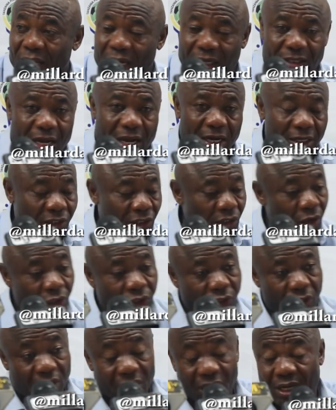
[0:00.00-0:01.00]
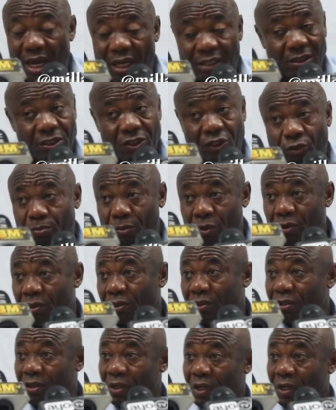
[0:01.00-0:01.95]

and there is no journey that is smooth.